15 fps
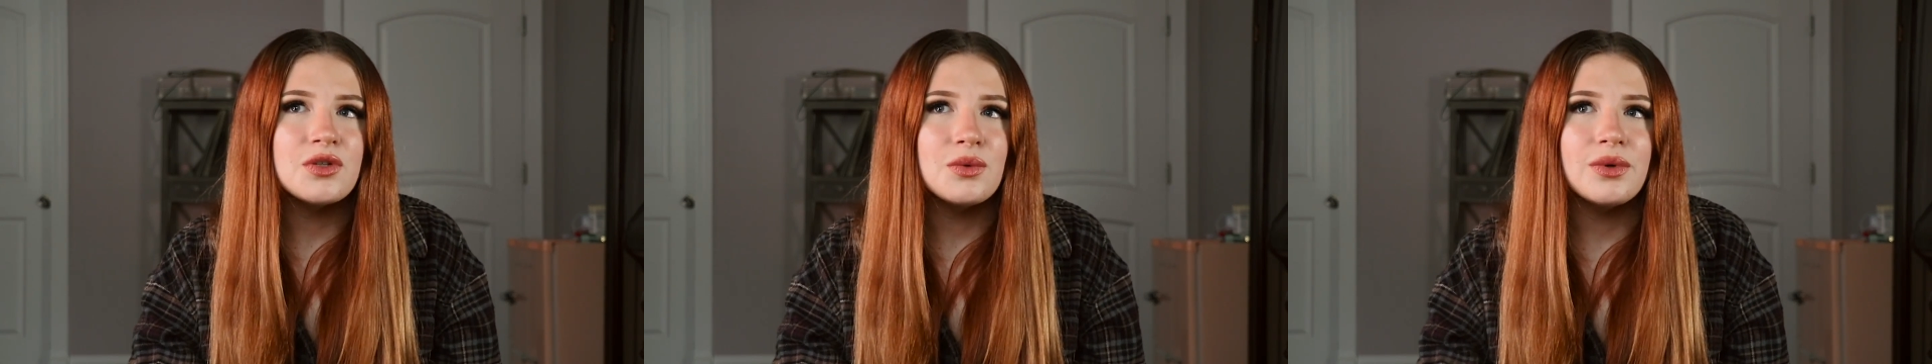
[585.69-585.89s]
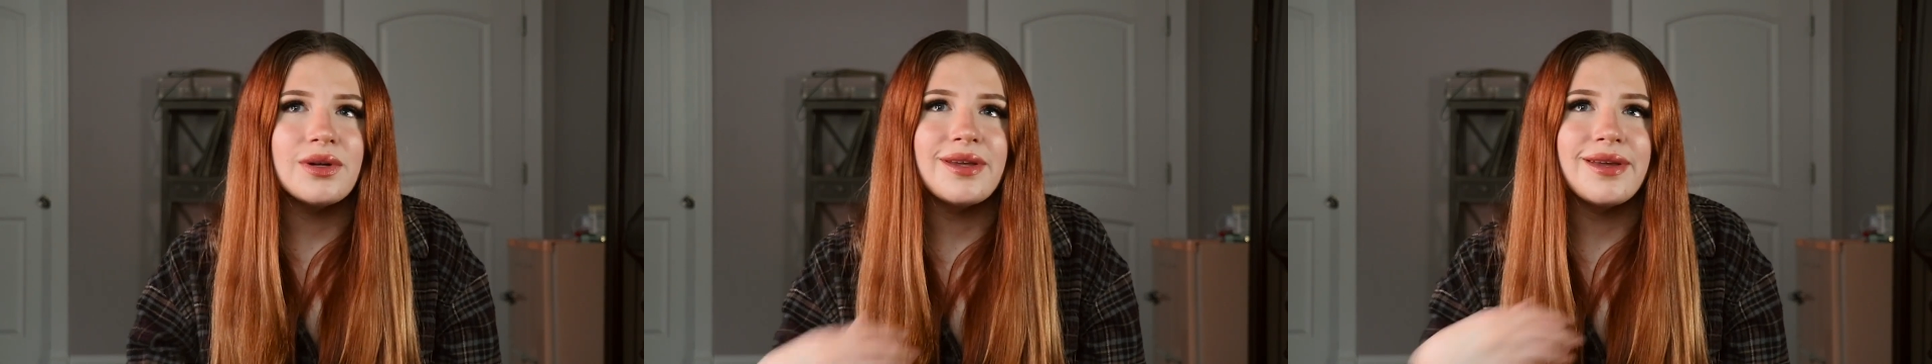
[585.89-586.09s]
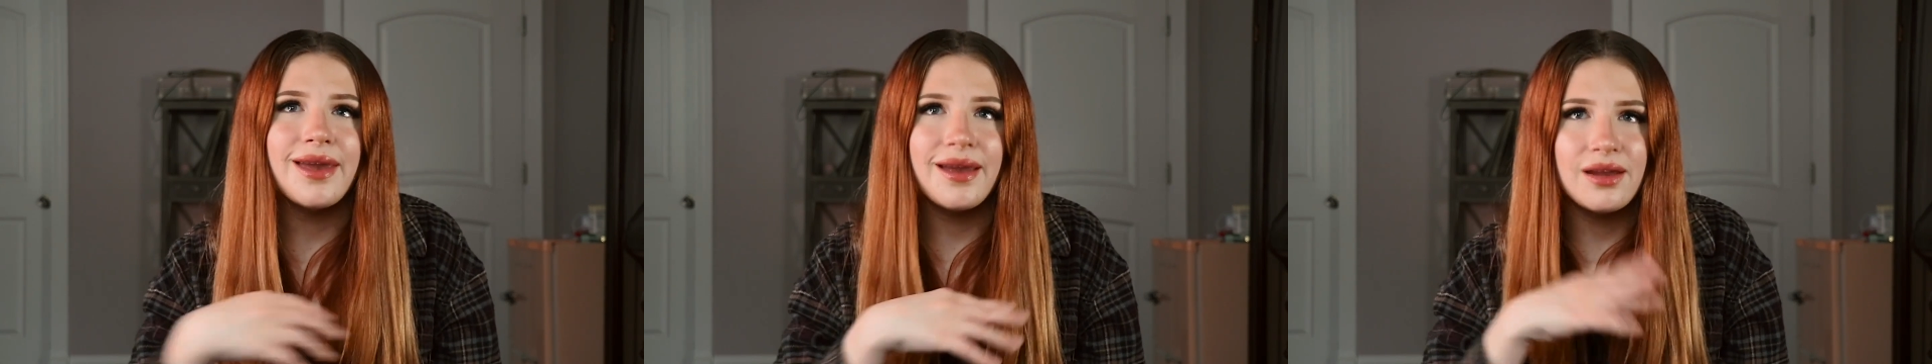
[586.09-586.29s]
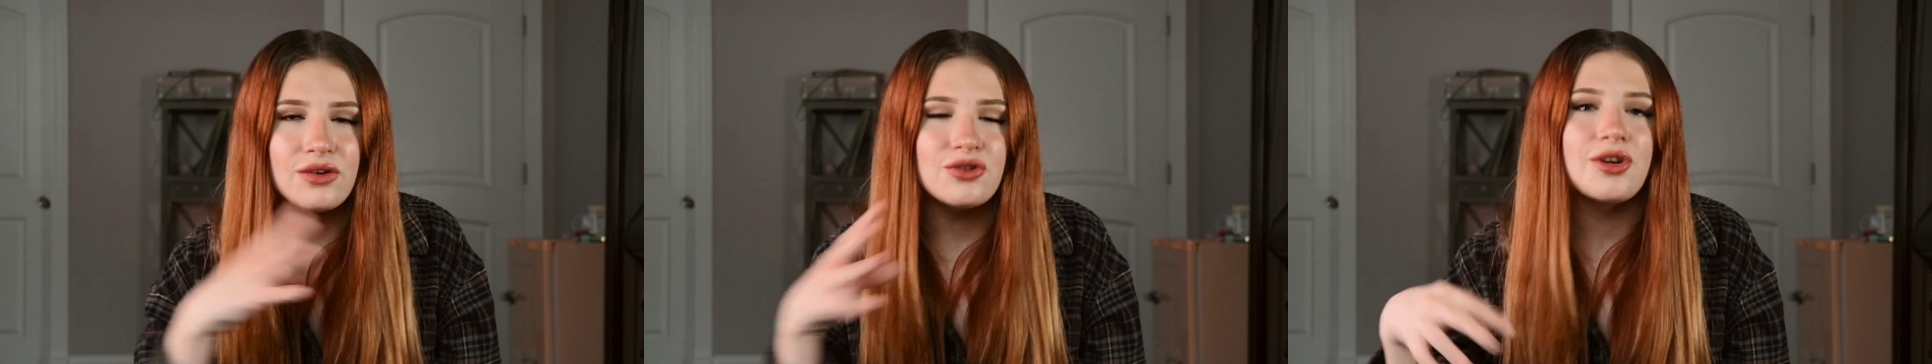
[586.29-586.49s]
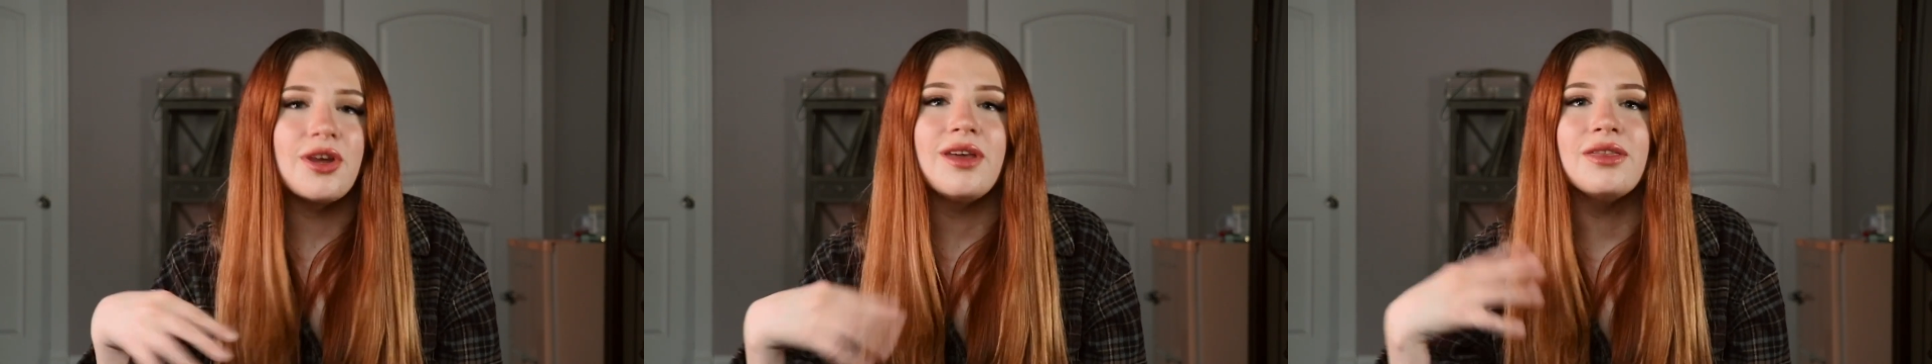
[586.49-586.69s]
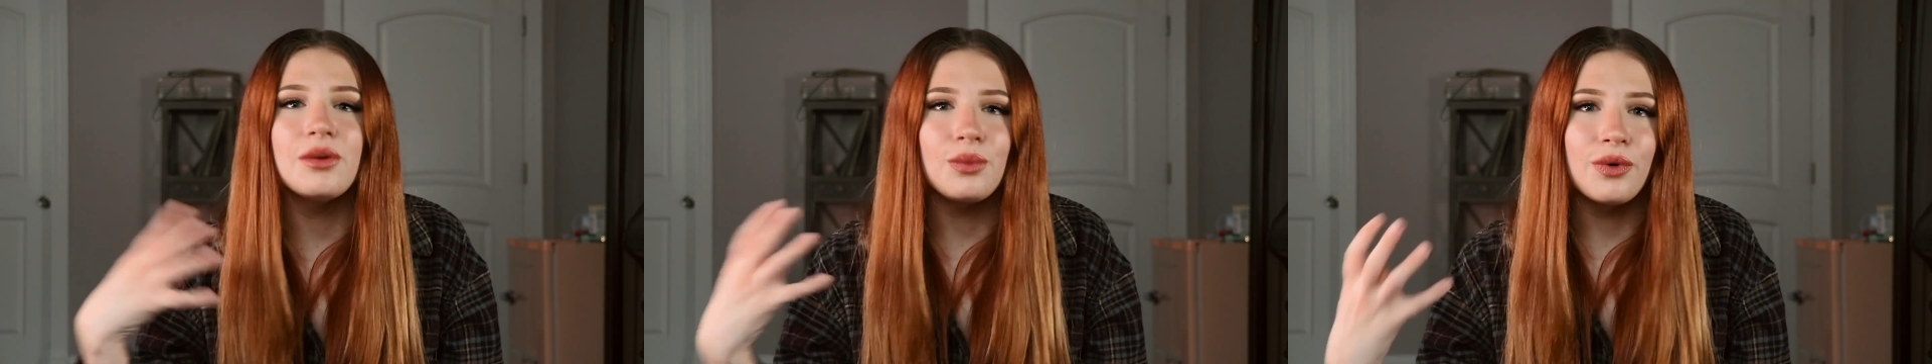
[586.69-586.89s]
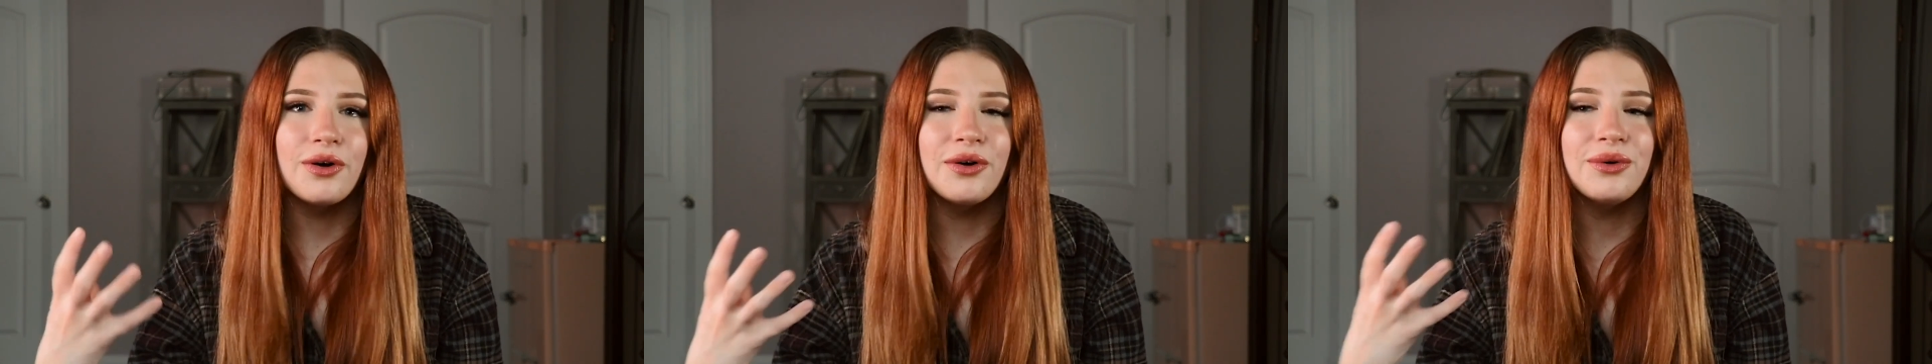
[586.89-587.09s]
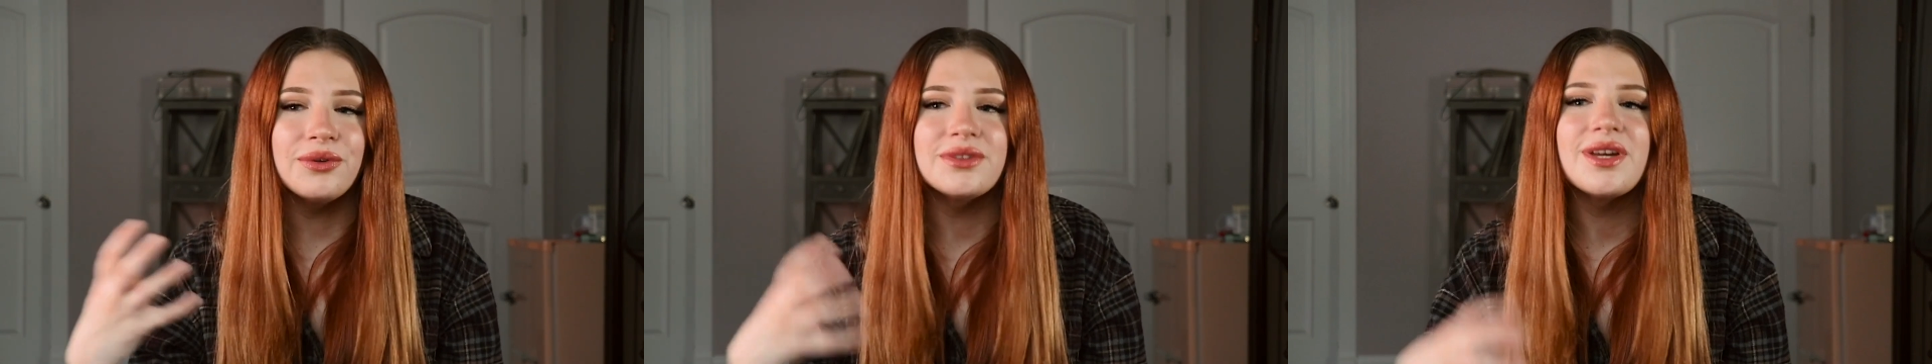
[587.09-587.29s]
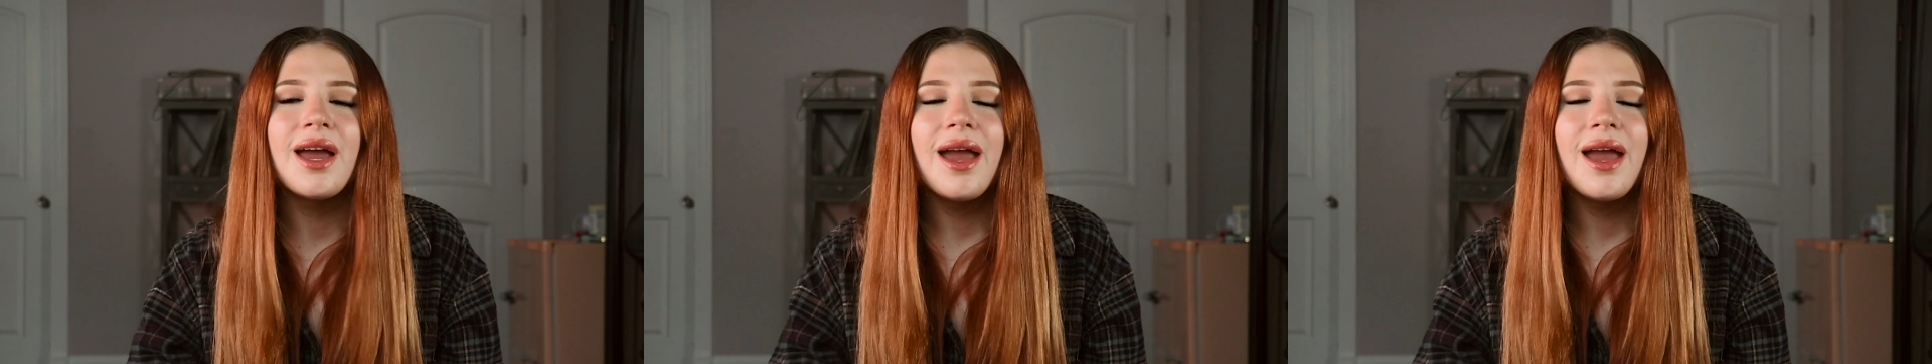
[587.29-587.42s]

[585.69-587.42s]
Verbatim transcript: to engage in the world.